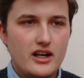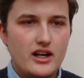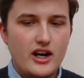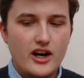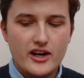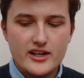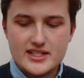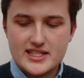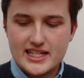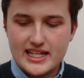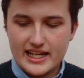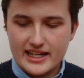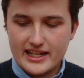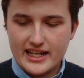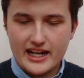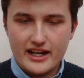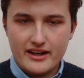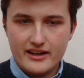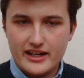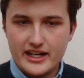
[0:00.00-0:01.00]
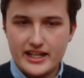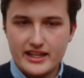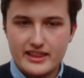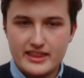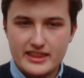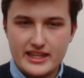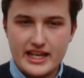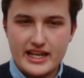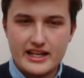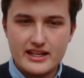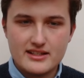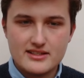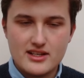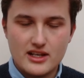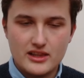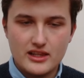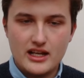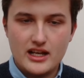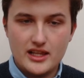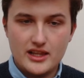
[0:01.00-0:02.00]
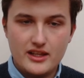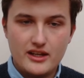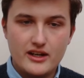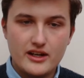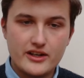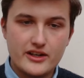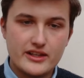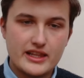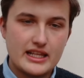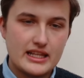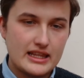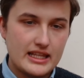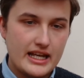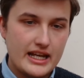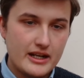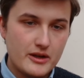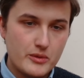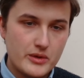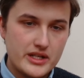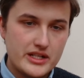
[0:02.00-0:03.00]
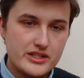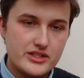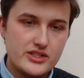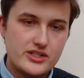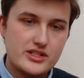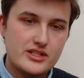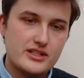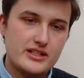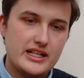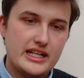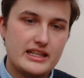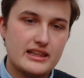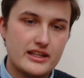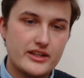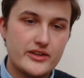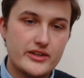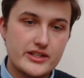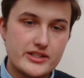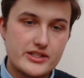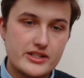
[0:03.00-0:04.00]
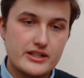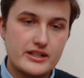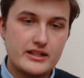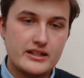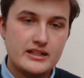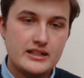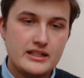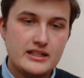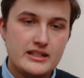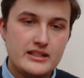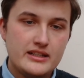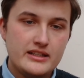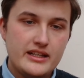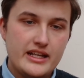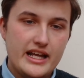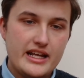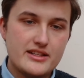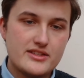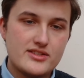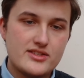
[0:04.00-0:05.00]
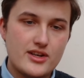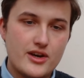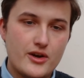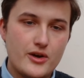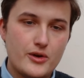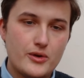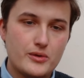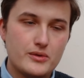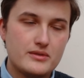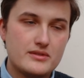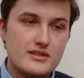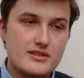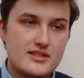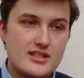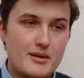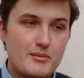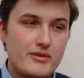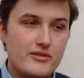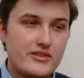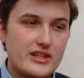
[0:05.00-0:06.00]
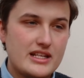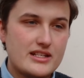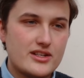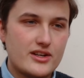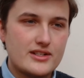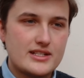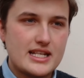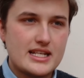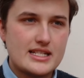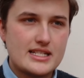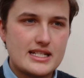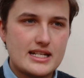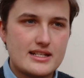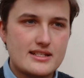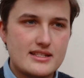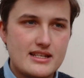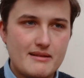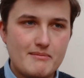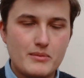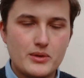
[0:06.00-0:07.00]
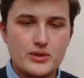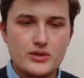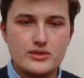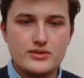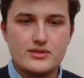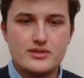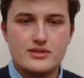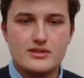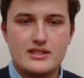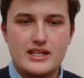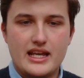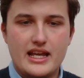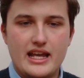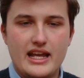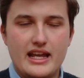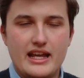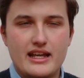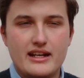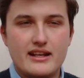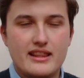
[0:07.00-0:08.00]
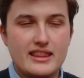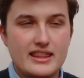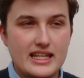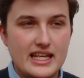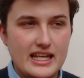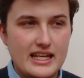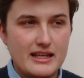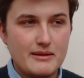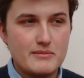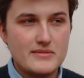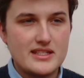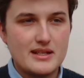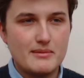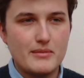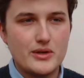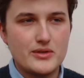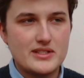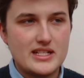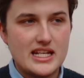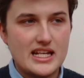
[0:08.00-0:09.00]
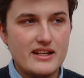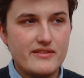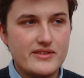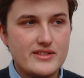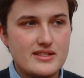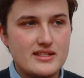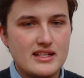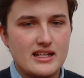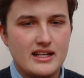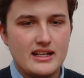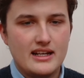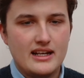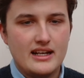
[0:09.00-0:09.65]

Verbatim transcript: art can carry things a lot longer than language and literature. And so some of these artistic symbols and themes and motifs,